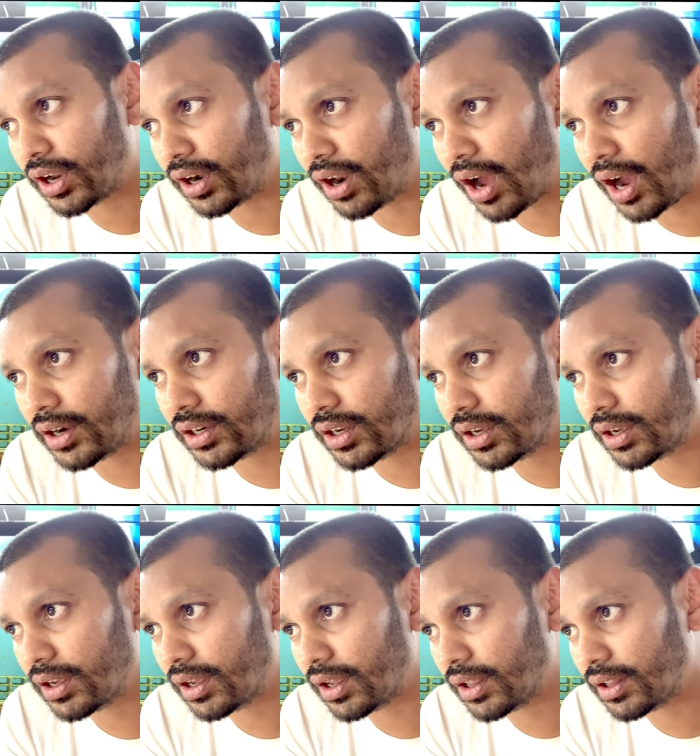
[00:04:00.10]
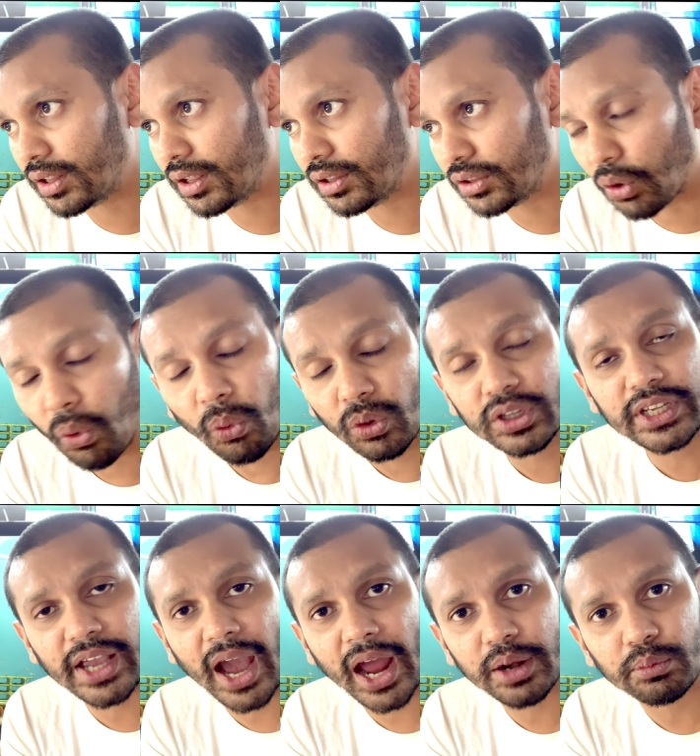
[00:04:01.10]
are not the
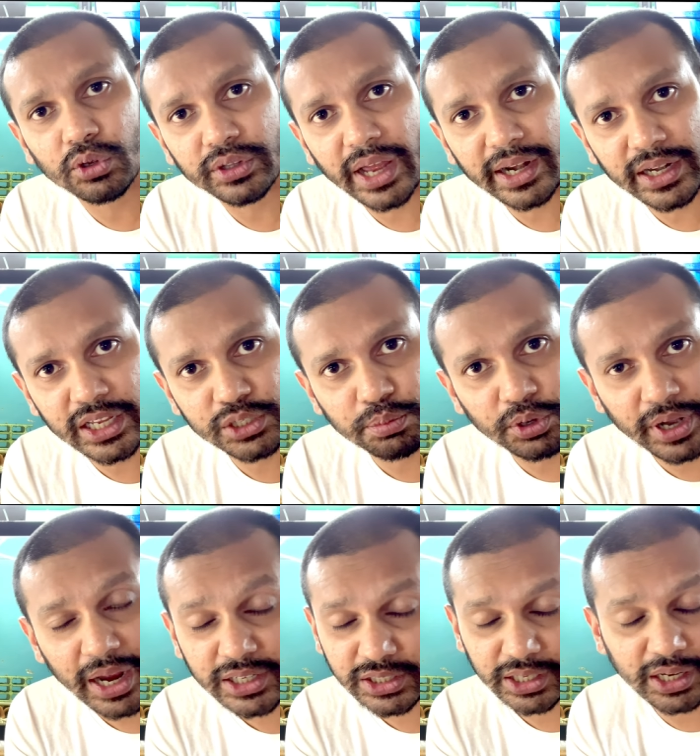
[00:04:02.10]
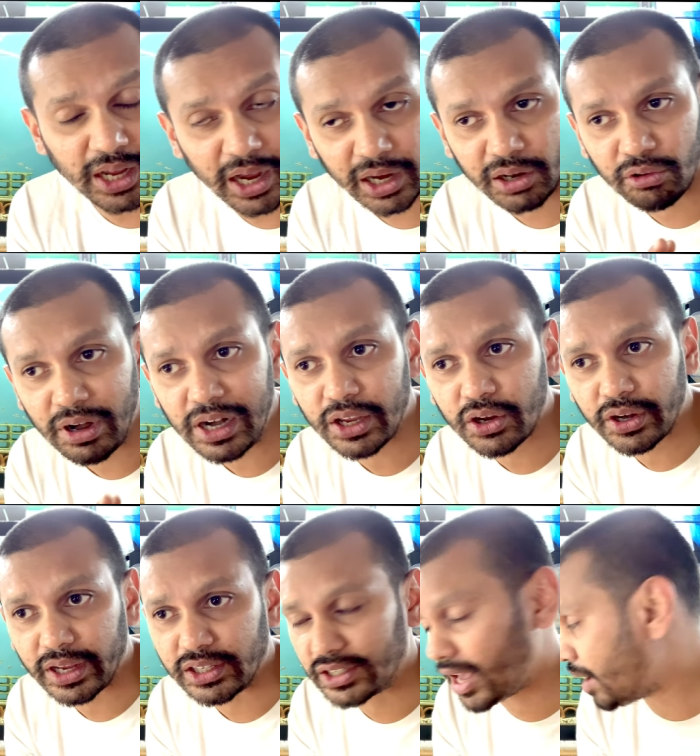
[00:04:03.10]
only animal that needs protection. A really
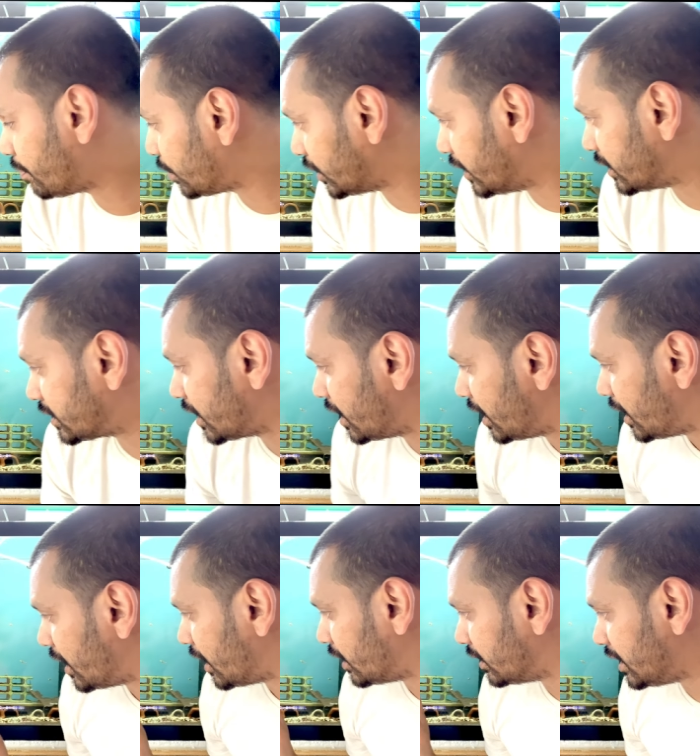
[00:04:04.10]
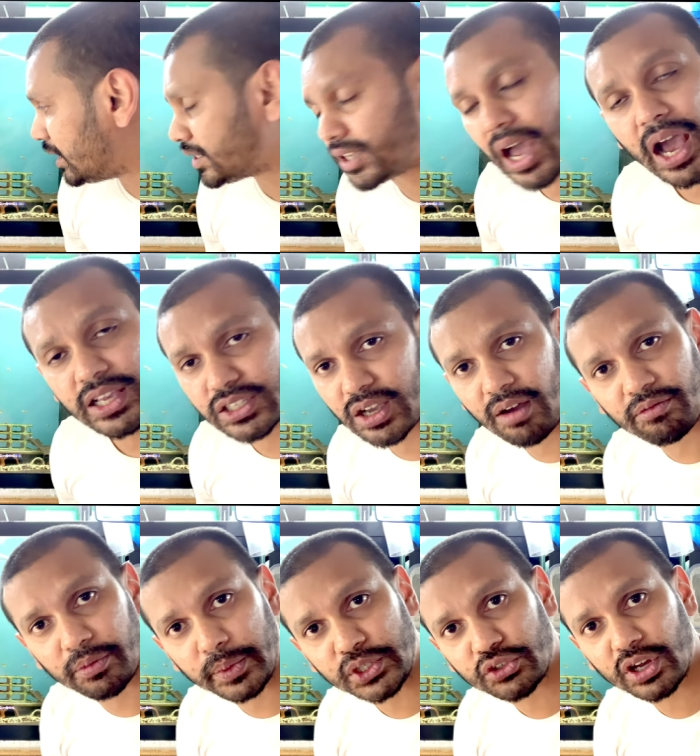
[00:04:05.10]
good example is these guys come
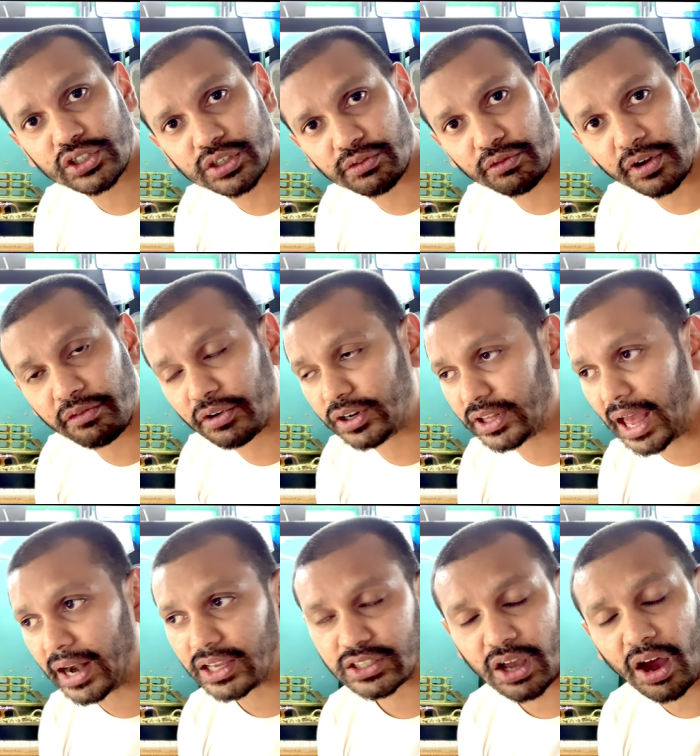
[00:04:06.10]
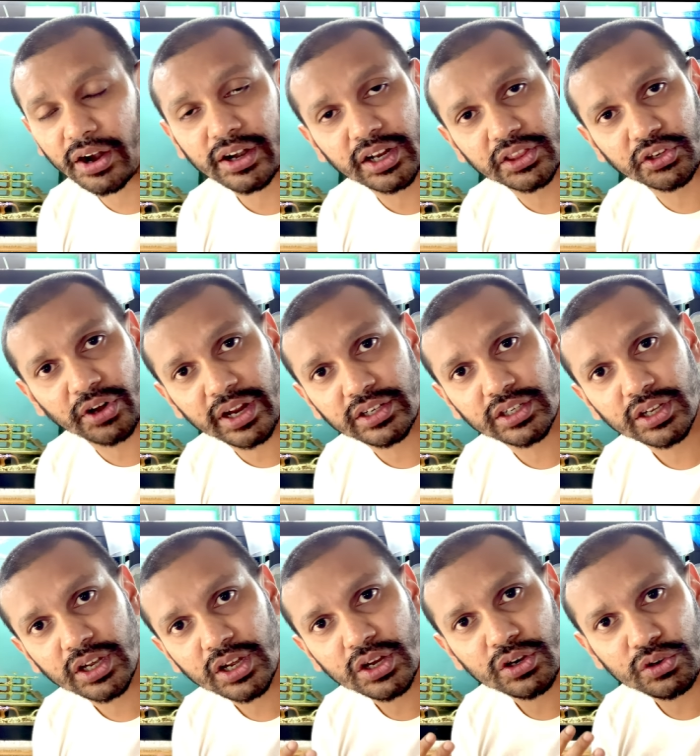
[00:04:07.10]
from a stretch of river that is under threat
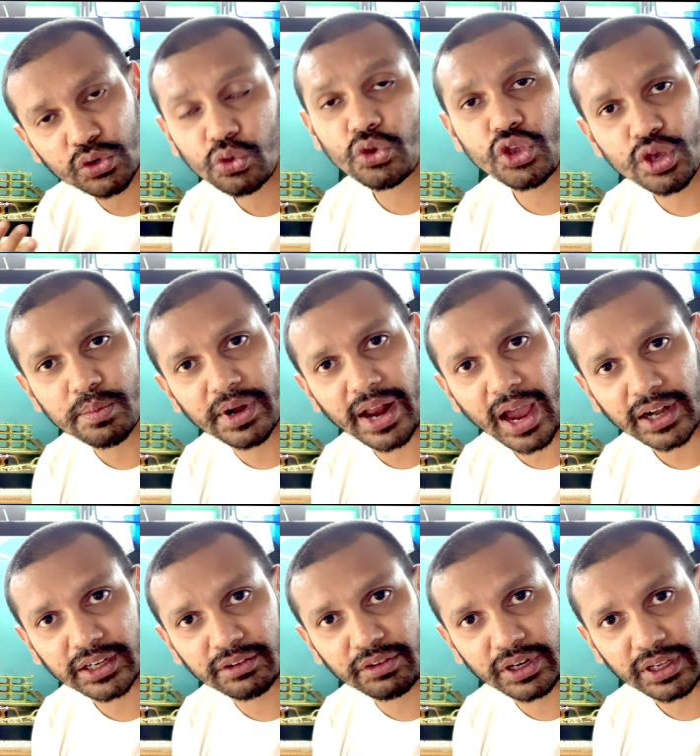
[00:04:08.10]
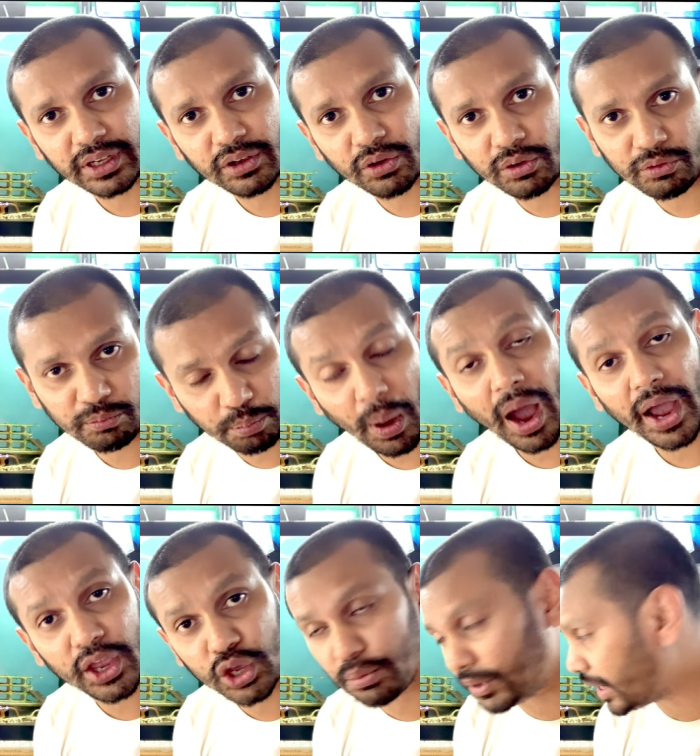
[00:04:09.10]
to human activity
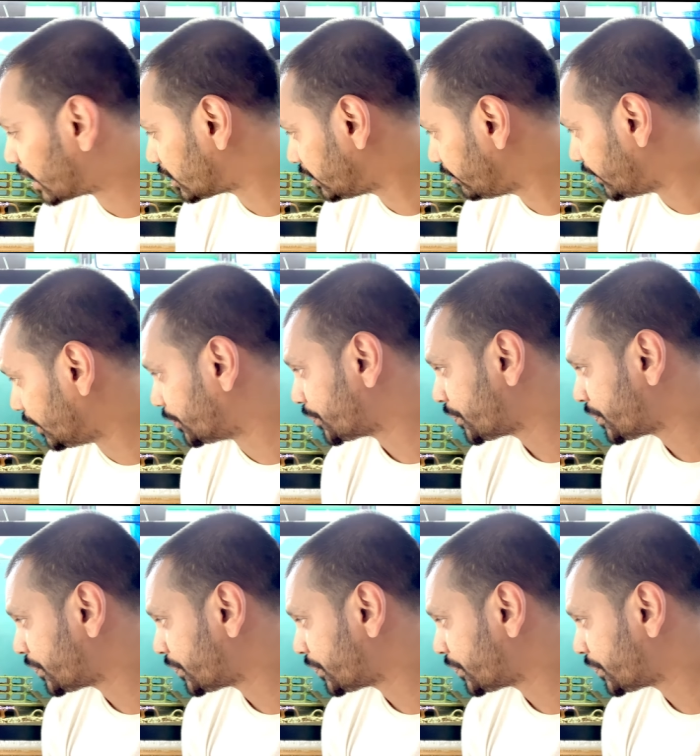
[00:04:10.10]
by human activity.